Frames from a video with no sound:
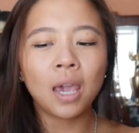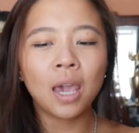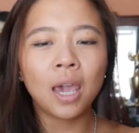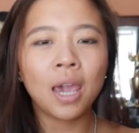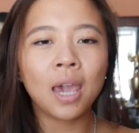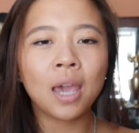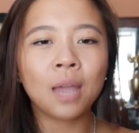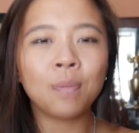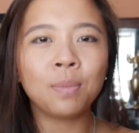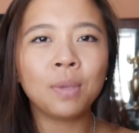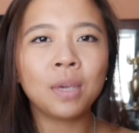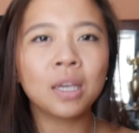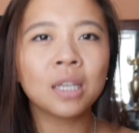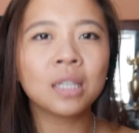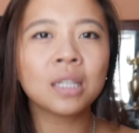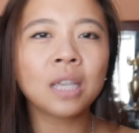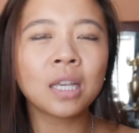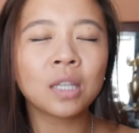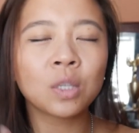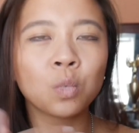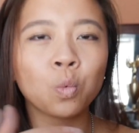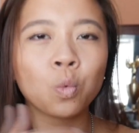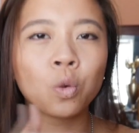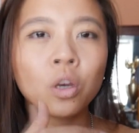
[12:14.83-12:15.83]
And because
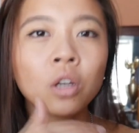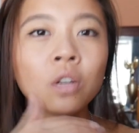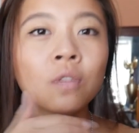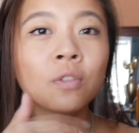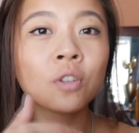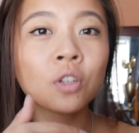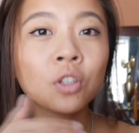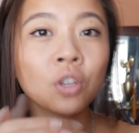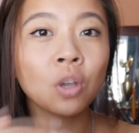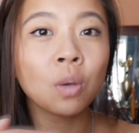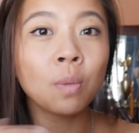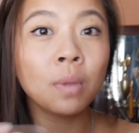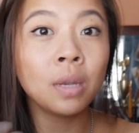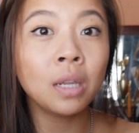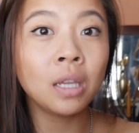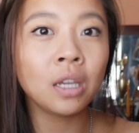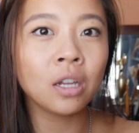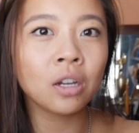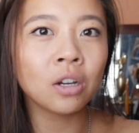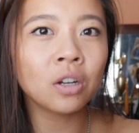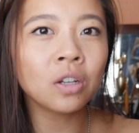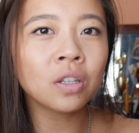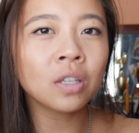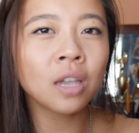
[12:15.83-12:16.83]
that's worked for so many
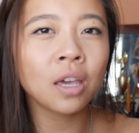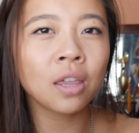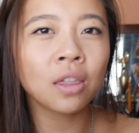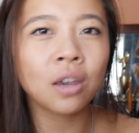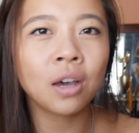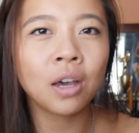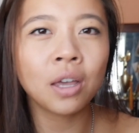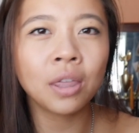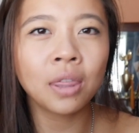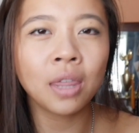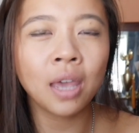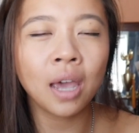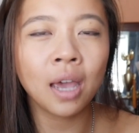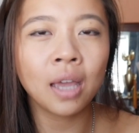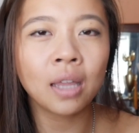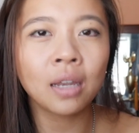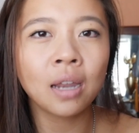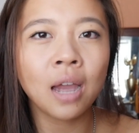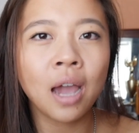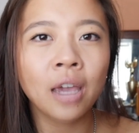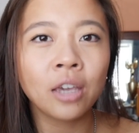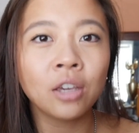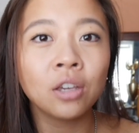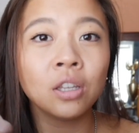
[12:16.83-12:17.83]
years, I thought that
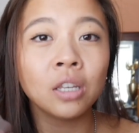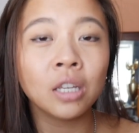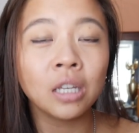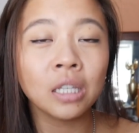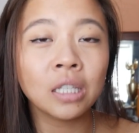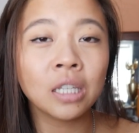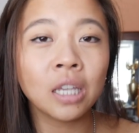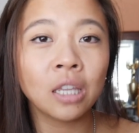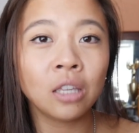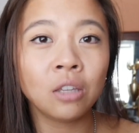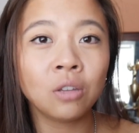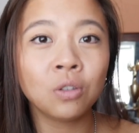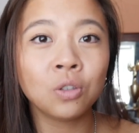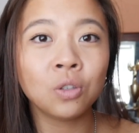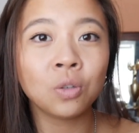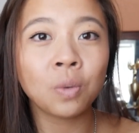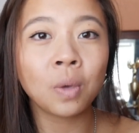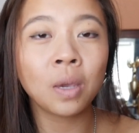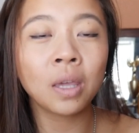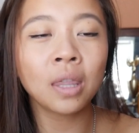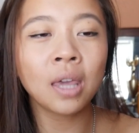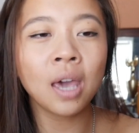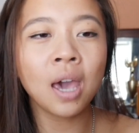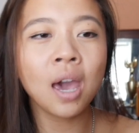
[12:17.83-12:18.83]
I could continue
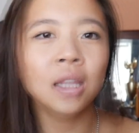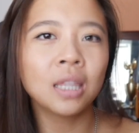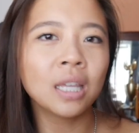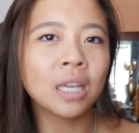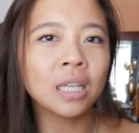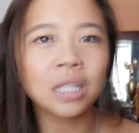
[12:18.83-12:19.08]
doing that.